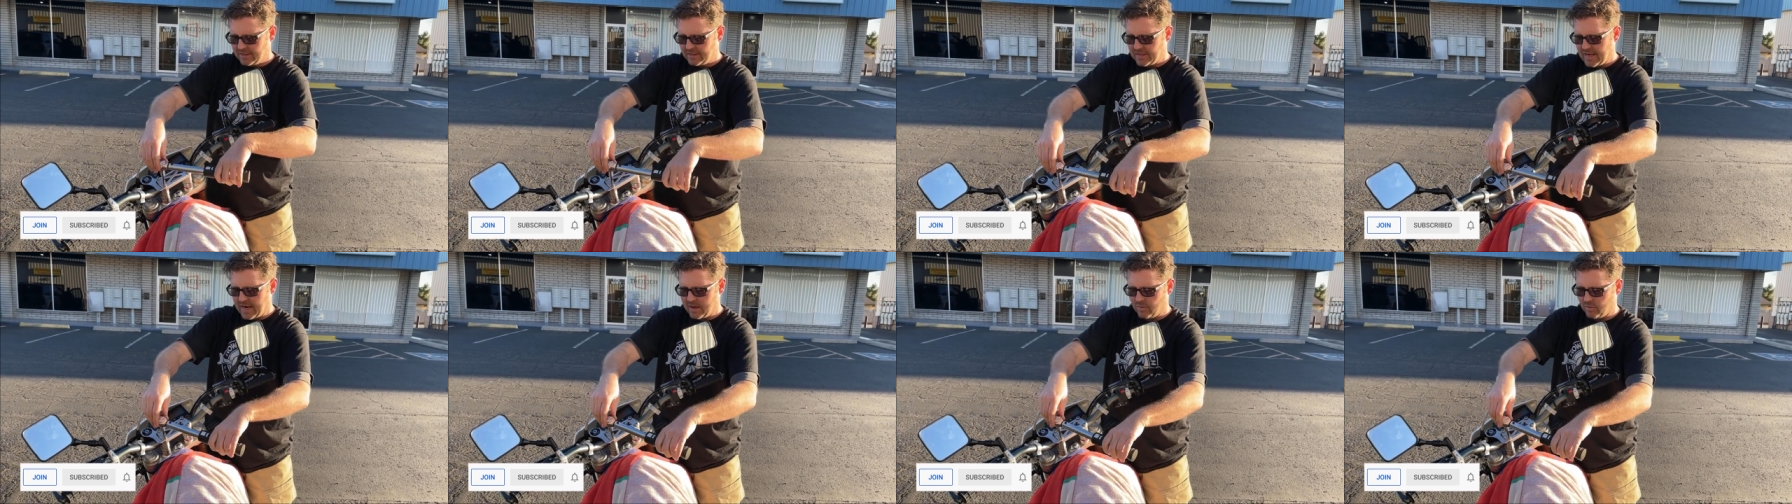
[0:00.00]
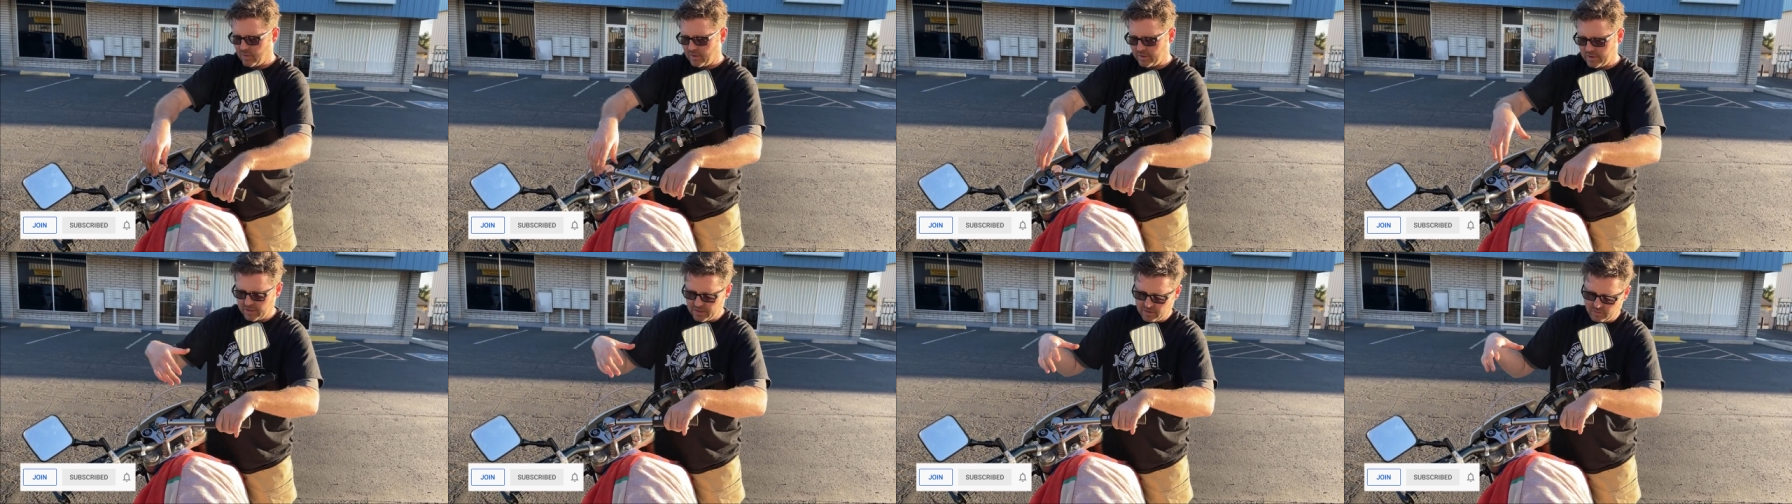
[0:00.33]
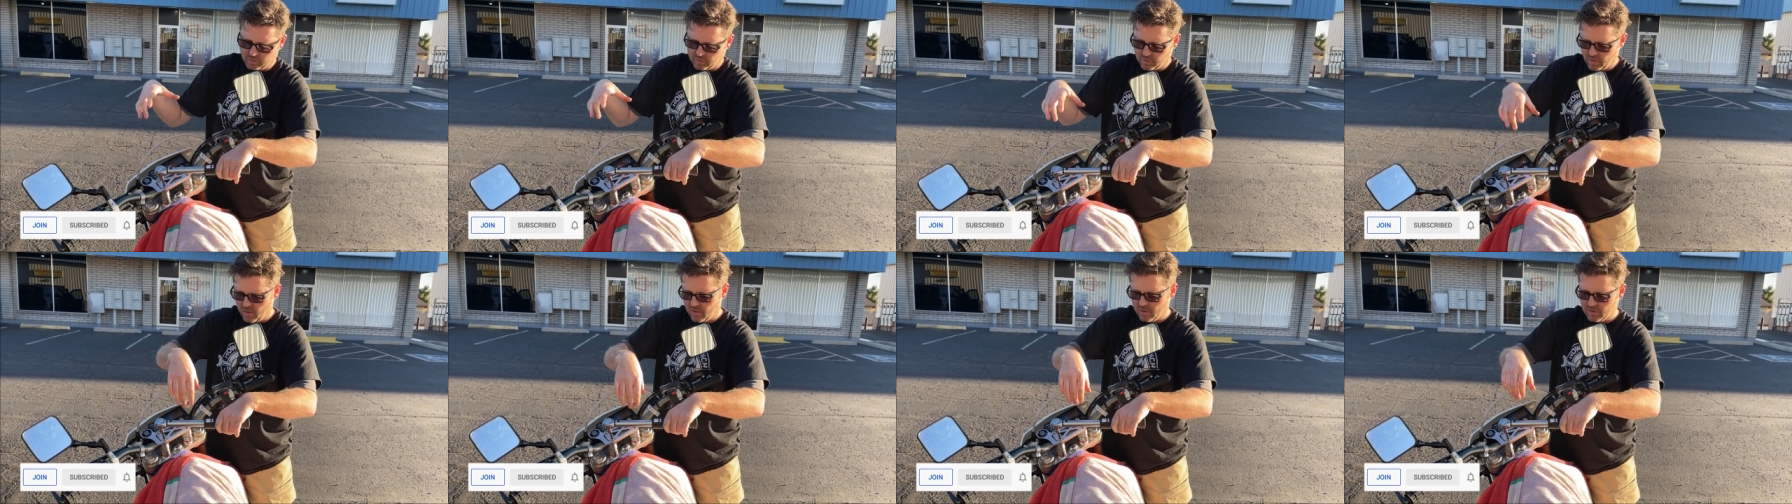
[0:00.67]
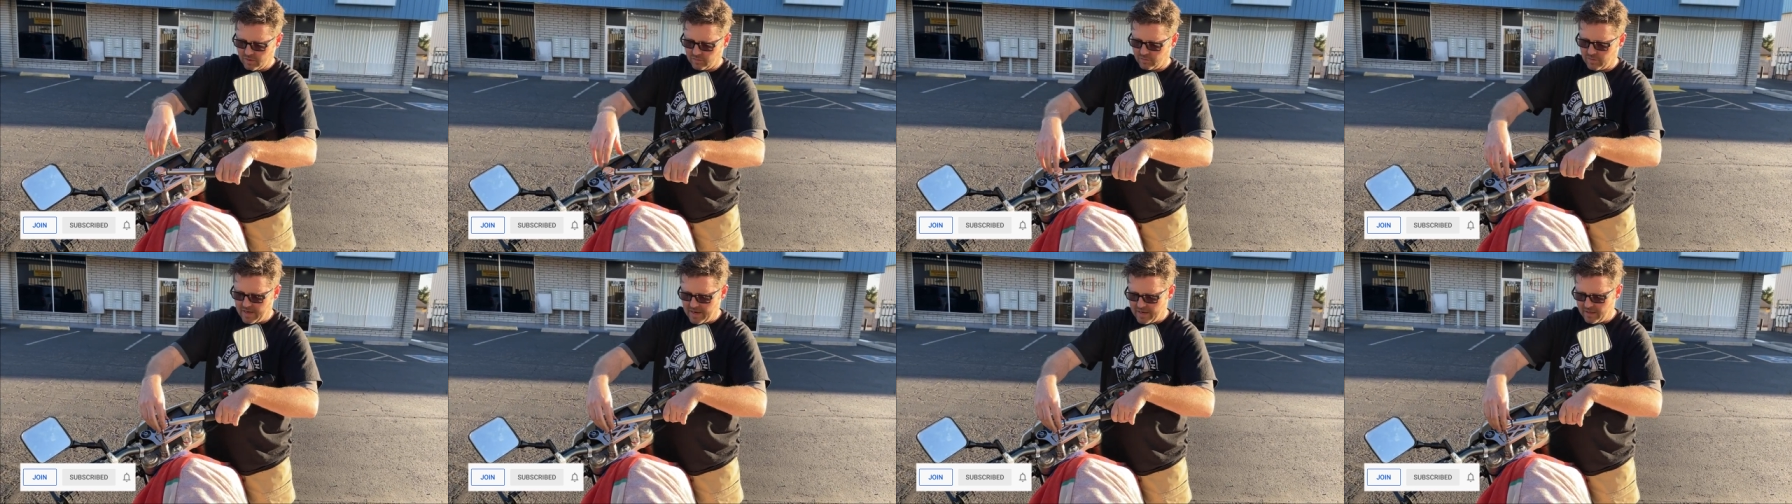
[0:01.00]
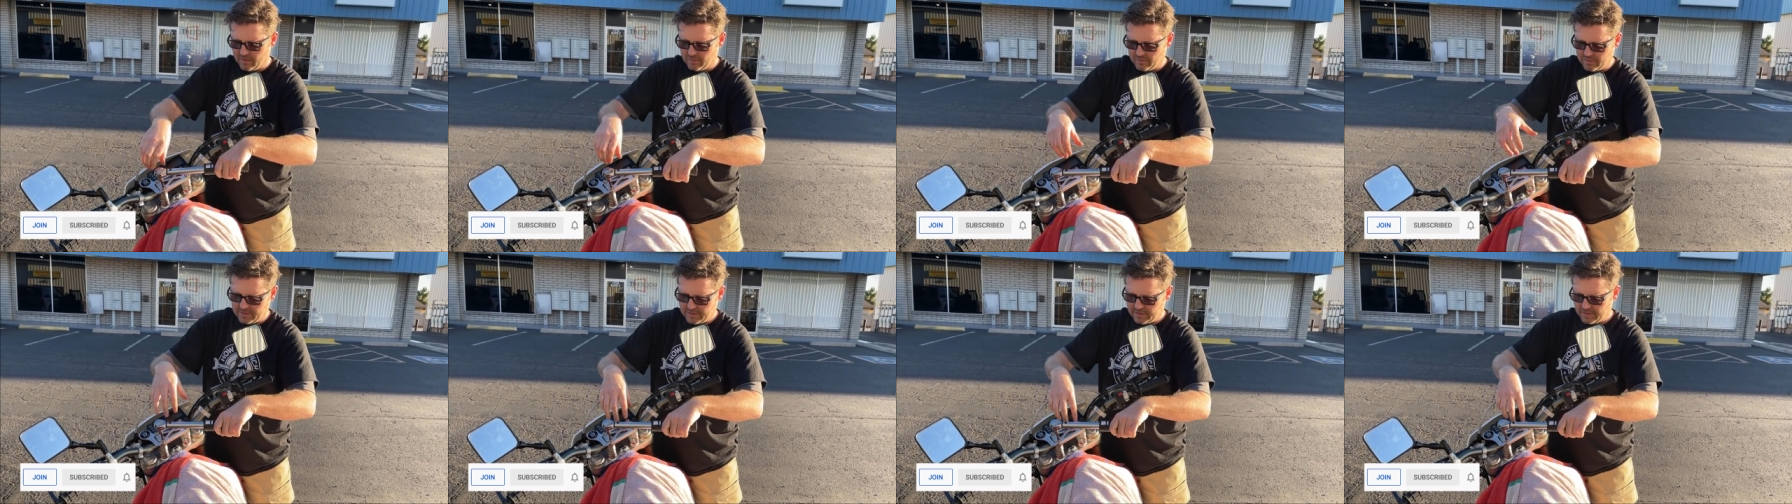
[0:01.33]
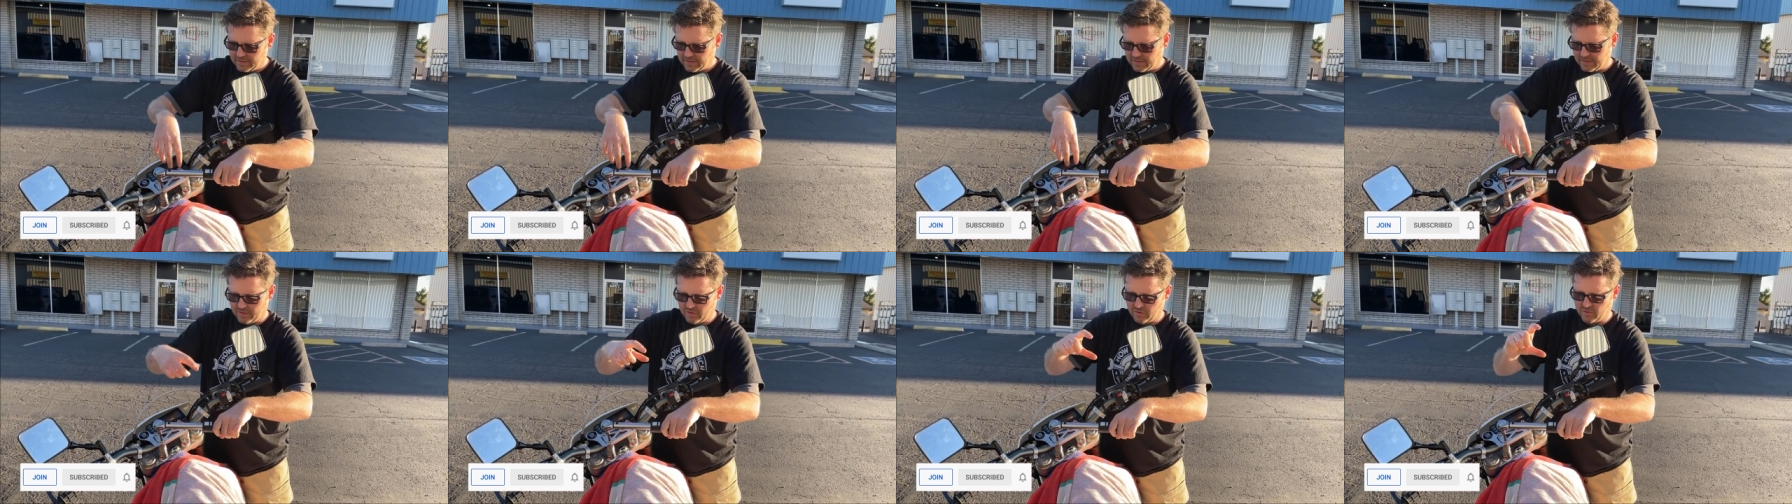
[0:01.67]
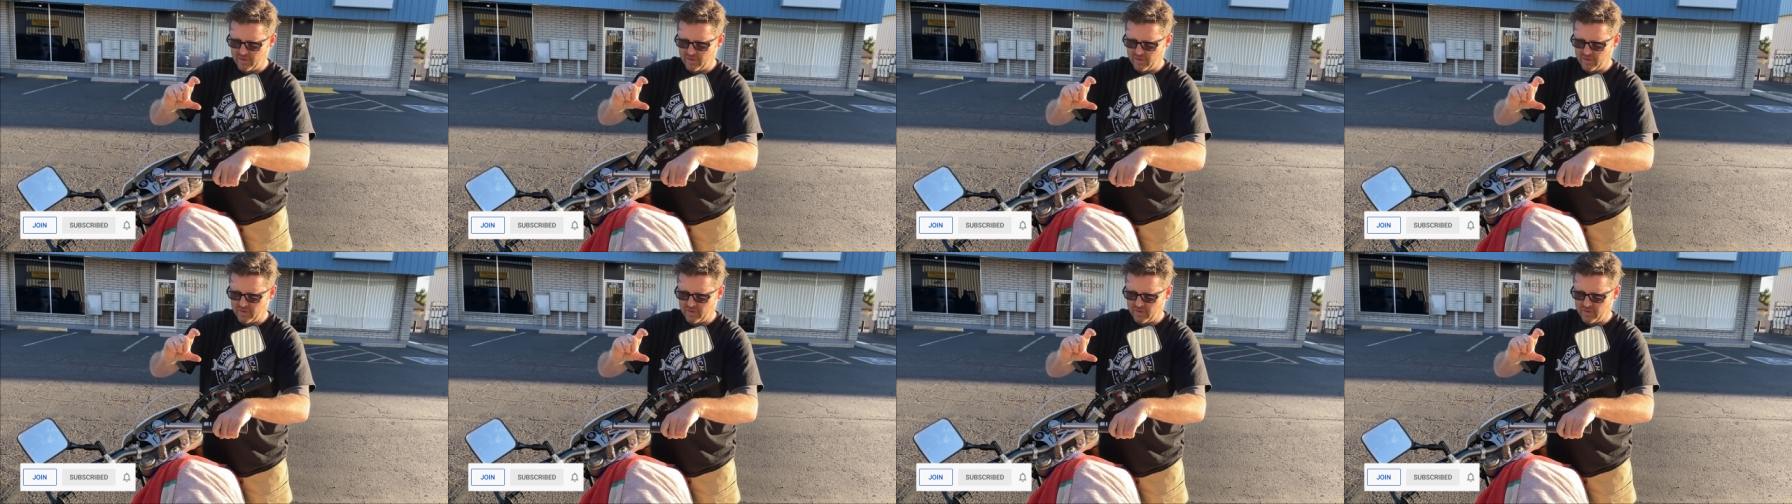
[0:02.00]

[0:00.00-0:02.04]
Now we're gonna roll around and